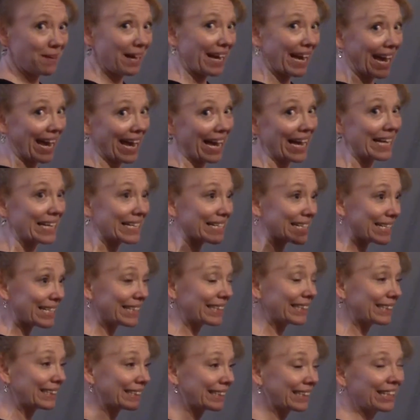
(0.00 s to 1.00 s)
my hand. You
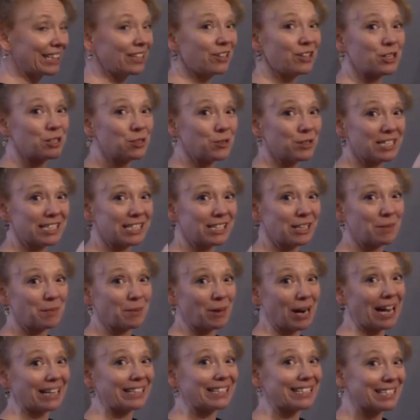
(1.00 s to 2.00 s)
can do these little
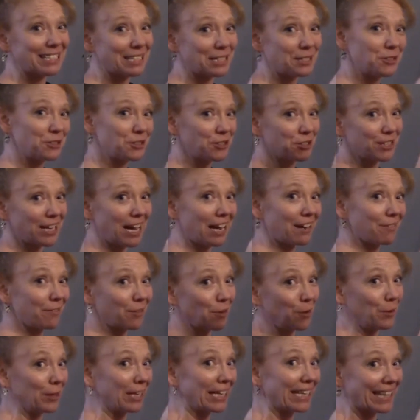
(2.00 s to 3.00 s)
practices, just kind
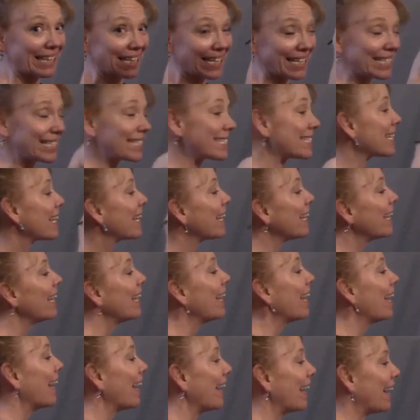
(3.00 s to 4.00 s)
of go like this.
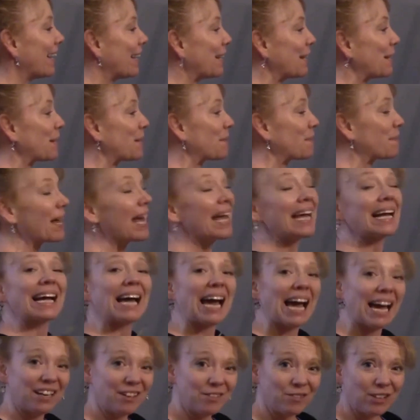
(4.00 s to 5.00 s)

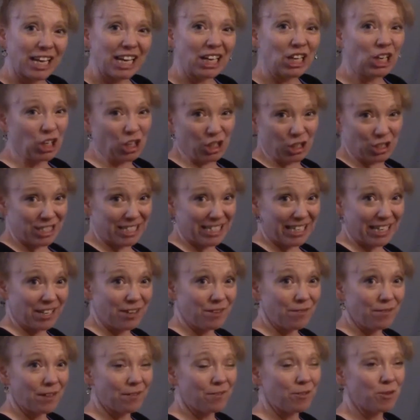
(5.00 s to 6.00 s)
Kind of like cursive.
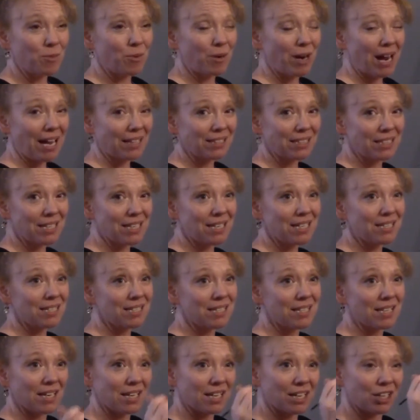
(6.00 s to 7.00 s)
If you practice
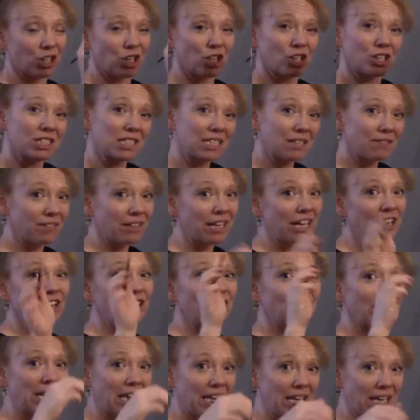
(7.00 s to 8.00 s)
the cursive
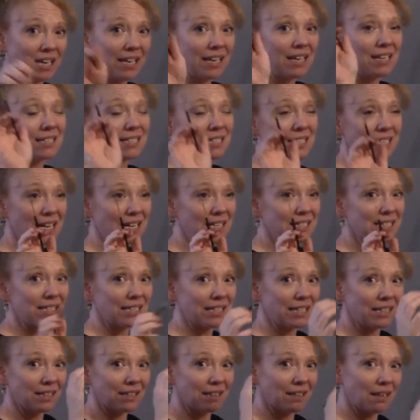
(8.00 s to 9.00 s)
letter E, it's a nice
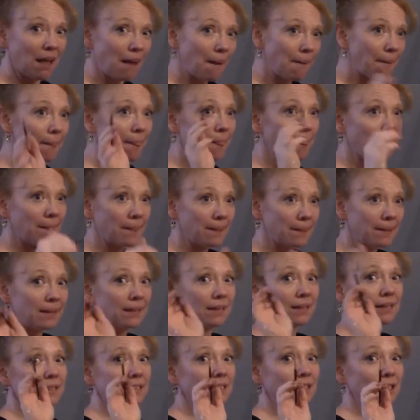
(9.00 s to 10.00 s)
little
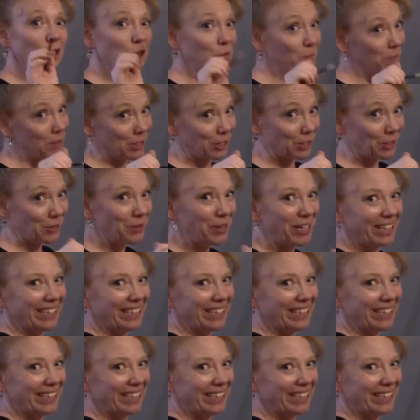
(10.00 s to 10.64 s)
loop-de-loop.